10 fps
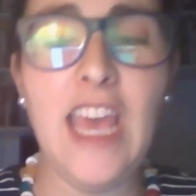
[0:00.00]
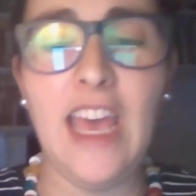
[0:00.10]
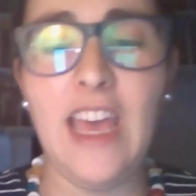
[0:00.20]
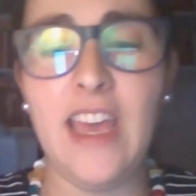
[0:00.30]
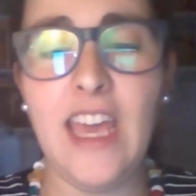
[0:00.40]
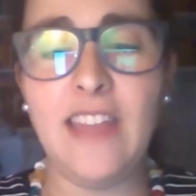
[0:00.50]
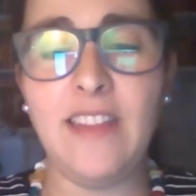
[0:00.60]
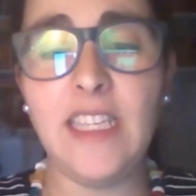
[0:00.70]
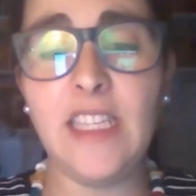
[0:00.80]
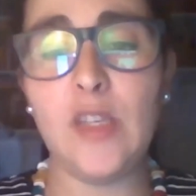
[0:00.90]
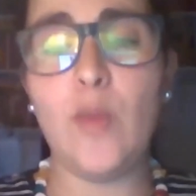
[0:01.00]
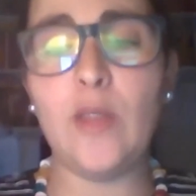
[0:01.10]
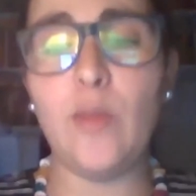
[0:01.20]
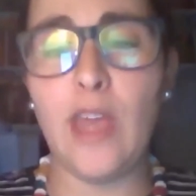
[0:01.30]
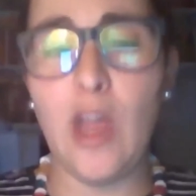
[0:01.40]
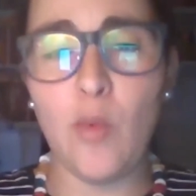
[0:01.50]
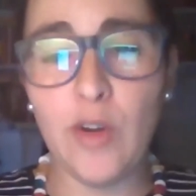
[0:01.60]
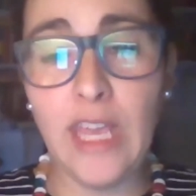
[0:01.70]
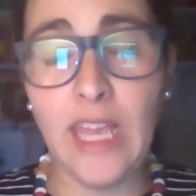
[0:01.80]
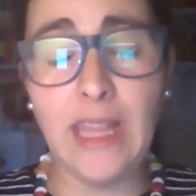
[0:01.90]
and this is what we are
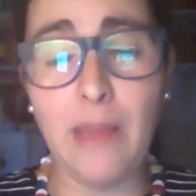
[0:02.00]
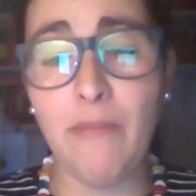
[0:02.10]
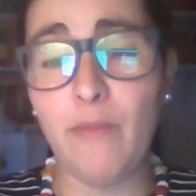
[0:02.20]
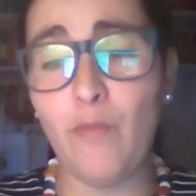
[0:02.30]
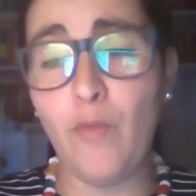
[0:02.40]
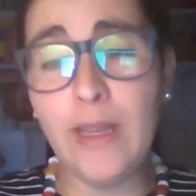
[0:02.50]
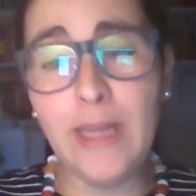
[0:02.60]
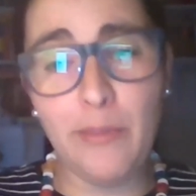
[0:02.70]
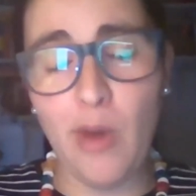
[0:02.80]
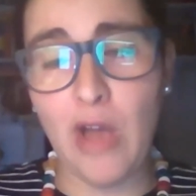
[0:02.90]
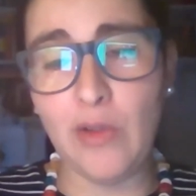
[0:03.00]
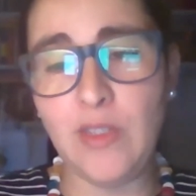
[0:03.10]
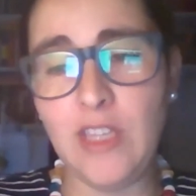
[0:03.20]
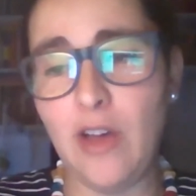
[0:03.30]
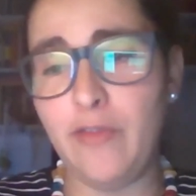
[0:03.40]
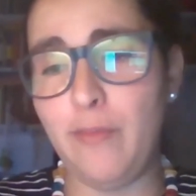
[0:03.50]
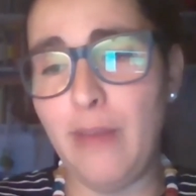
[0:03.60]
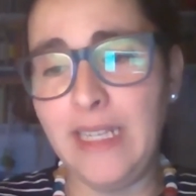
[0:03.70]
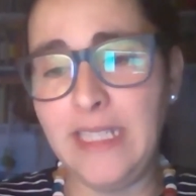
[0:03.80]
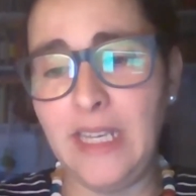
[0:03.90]
working, and I'm really proud of
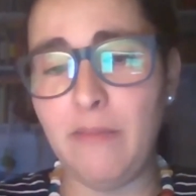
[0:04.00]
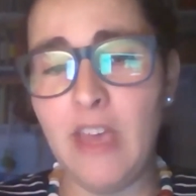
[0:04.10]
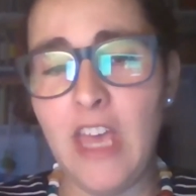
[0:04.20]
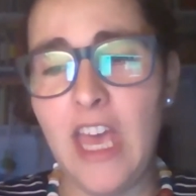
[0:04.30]
my team.